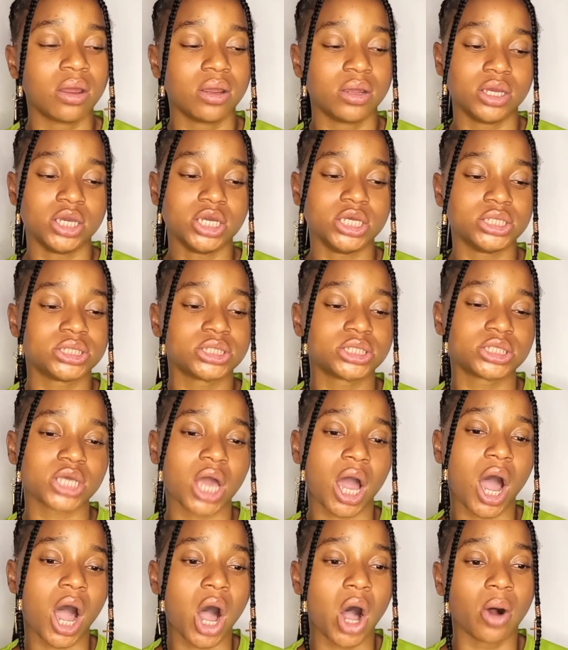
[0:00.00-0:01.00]
it's
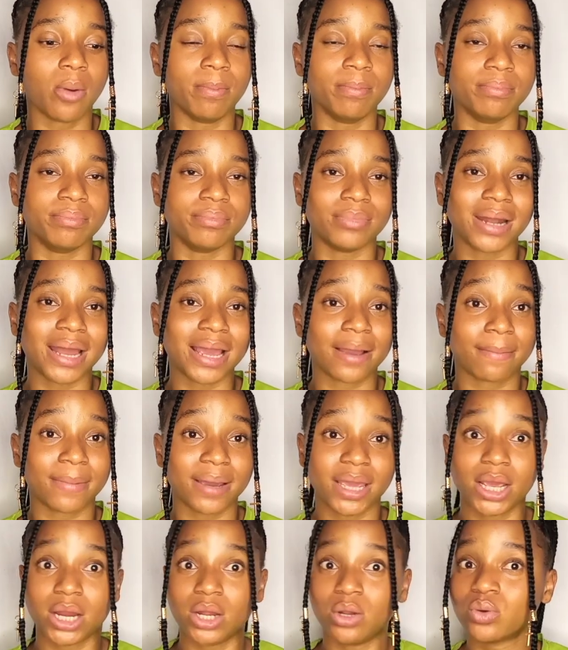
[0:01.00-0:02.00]
um like my
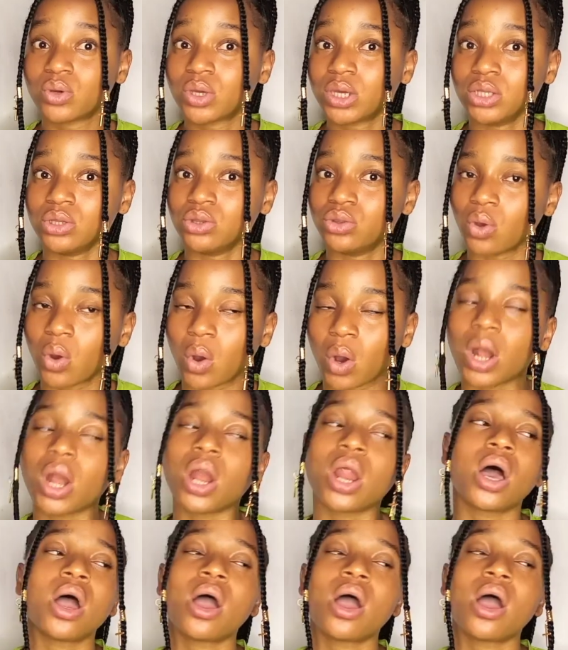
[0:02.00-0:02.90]
hair looking dull